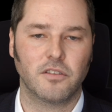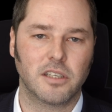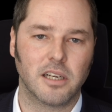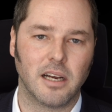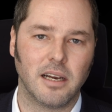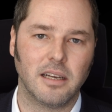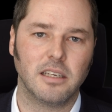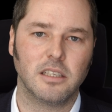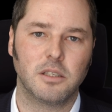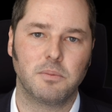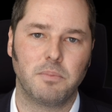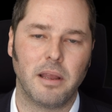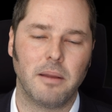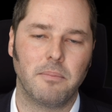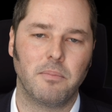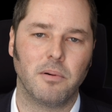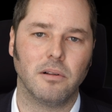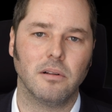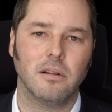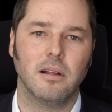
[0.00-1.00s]
Chinese
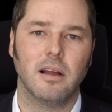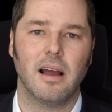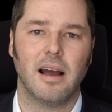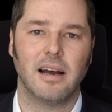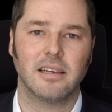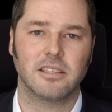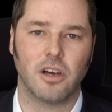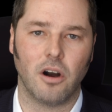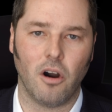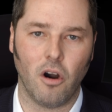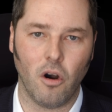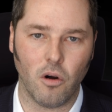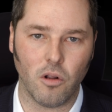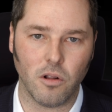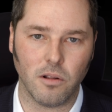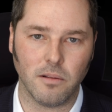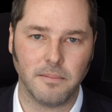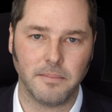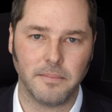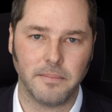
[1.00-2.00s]
people as a
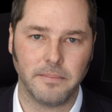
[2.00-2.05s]
whole.